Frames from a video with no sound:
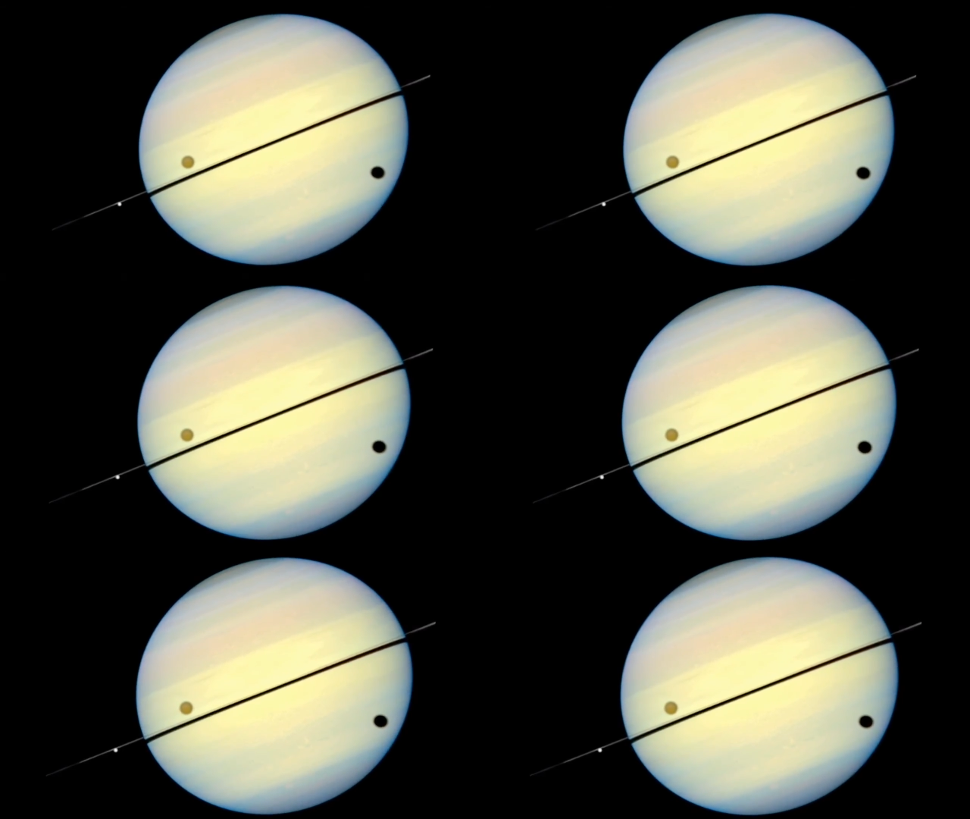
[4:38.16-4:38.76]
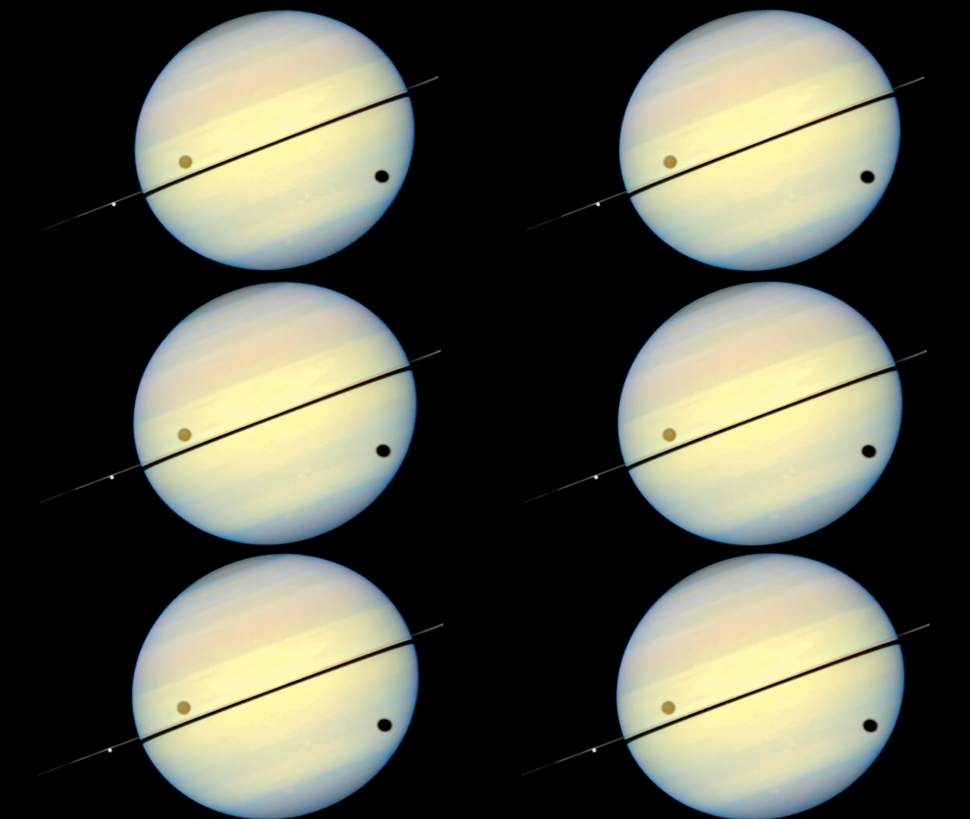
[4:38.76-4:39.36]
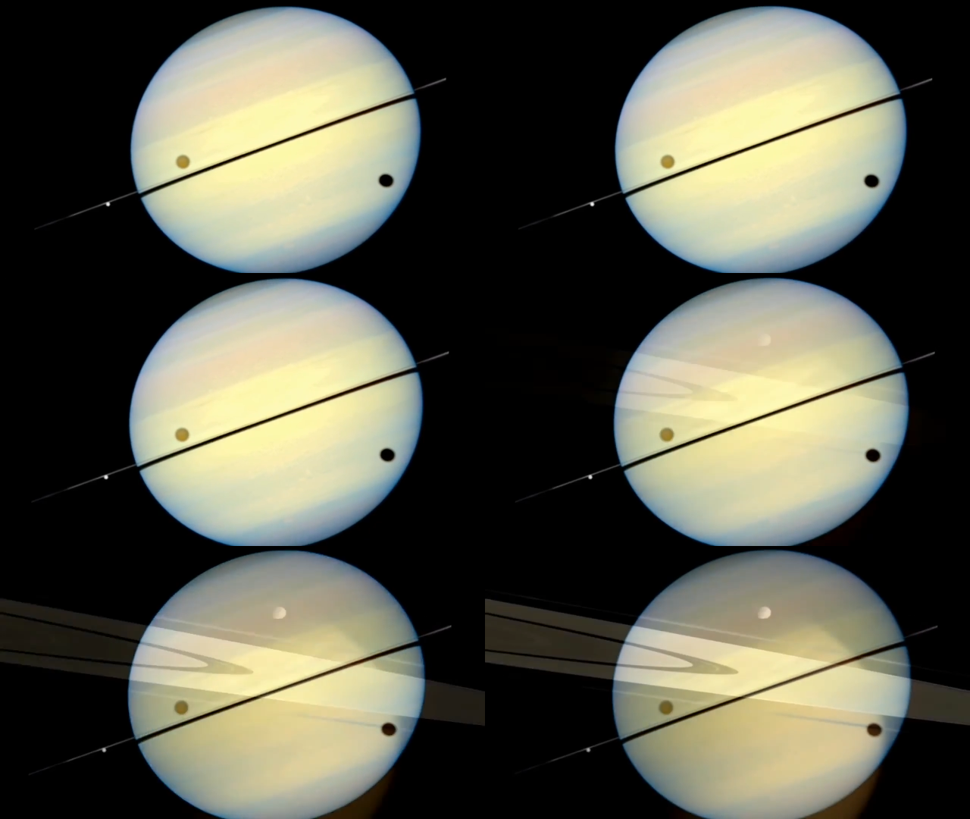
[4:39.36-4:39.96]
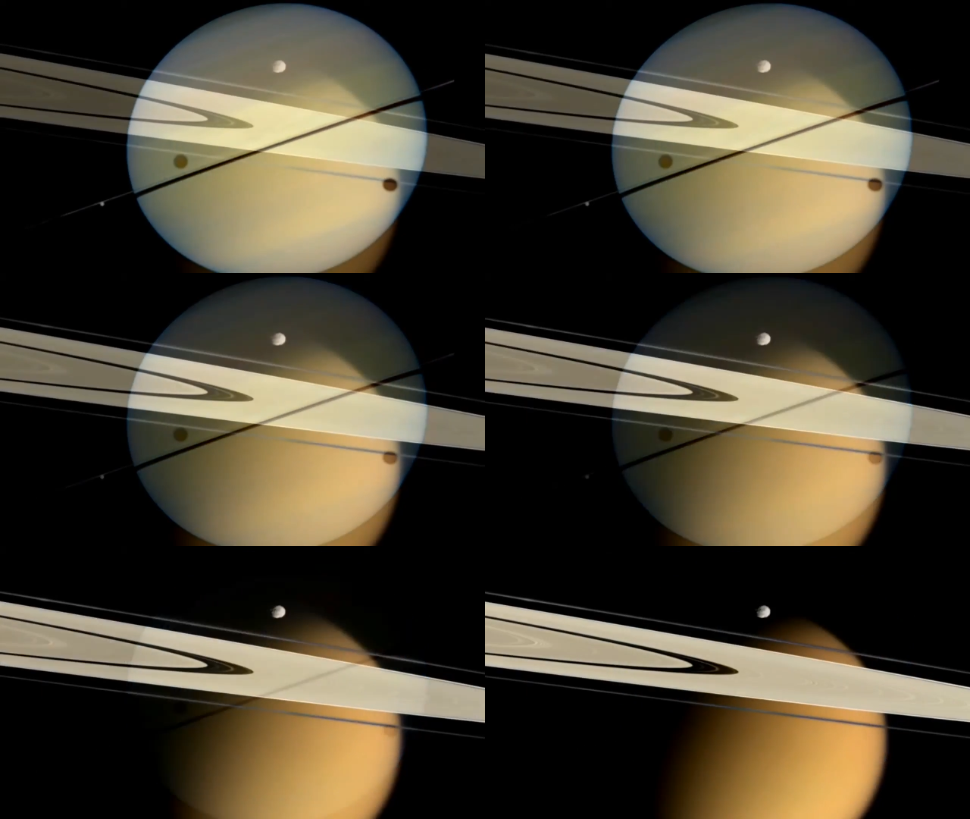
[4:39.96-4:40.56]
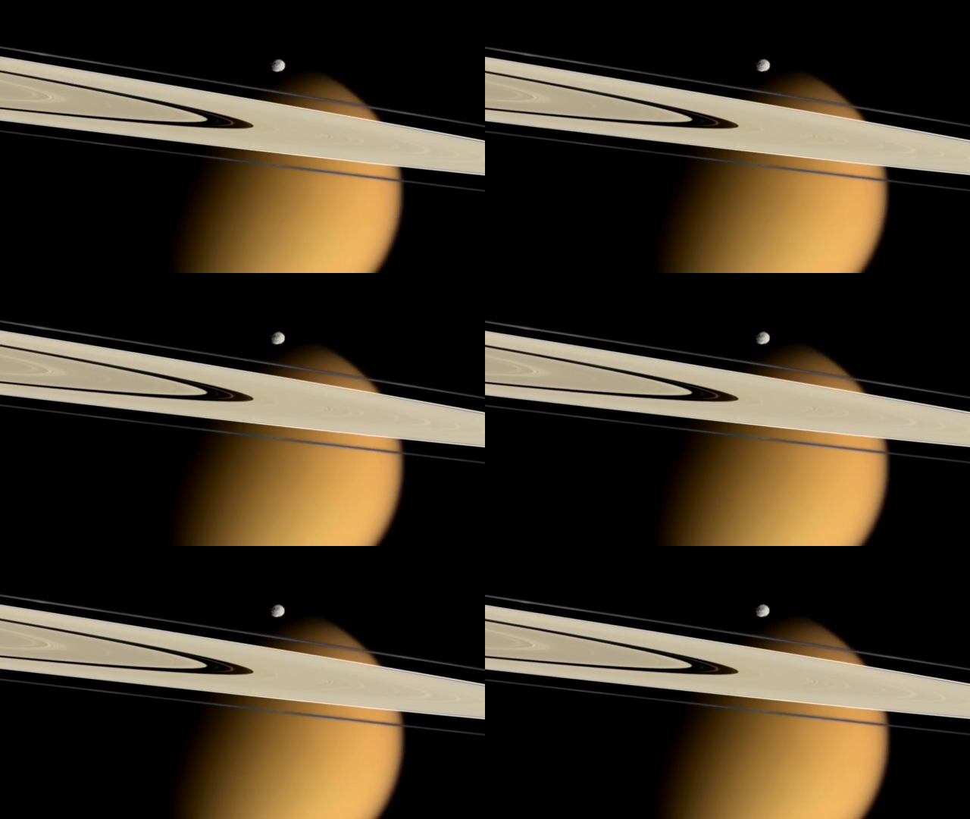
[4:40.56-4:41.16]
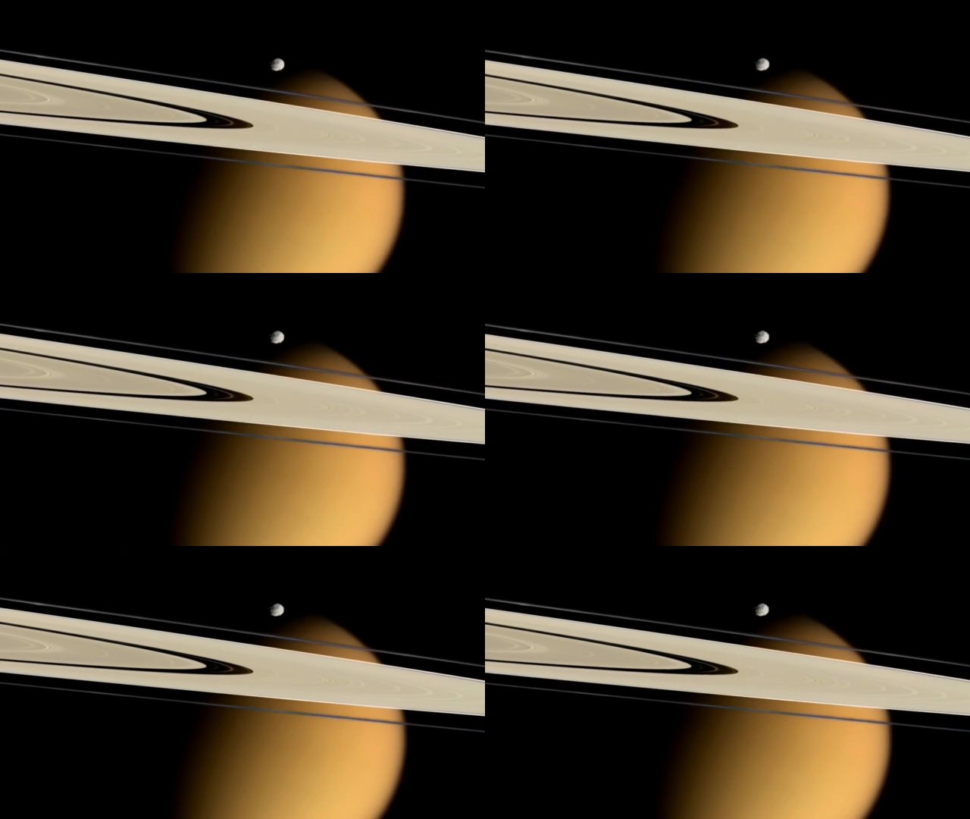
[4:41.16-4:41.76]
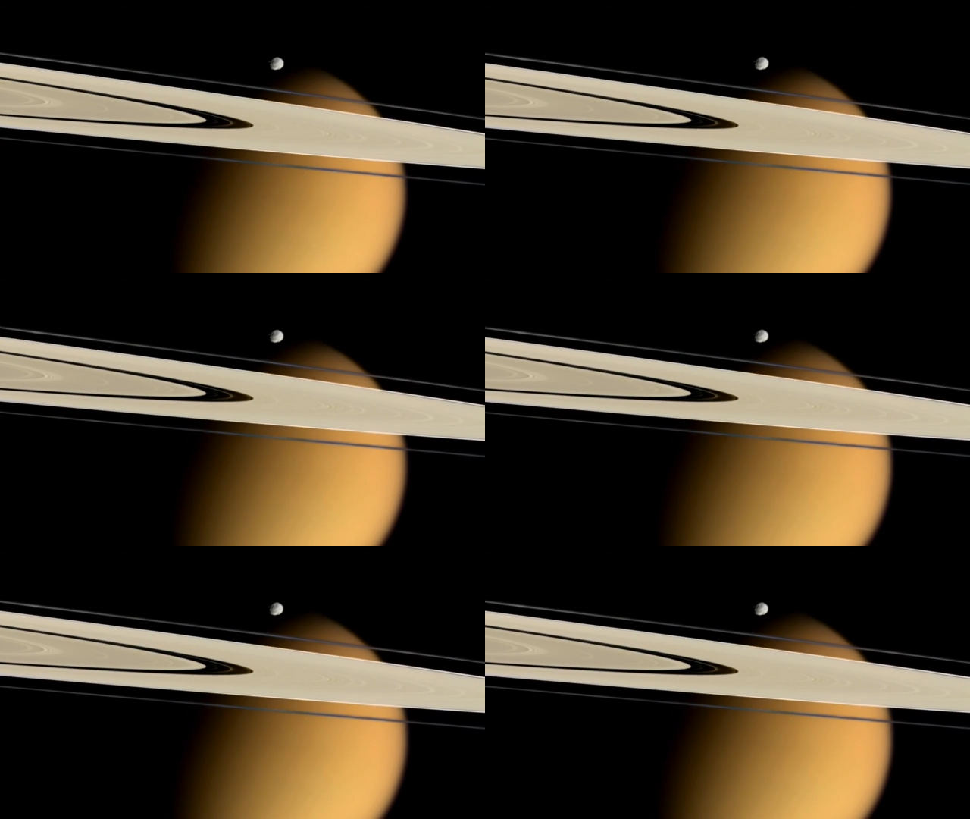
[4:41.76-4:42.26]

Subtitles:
Nobody's mouth can be seen.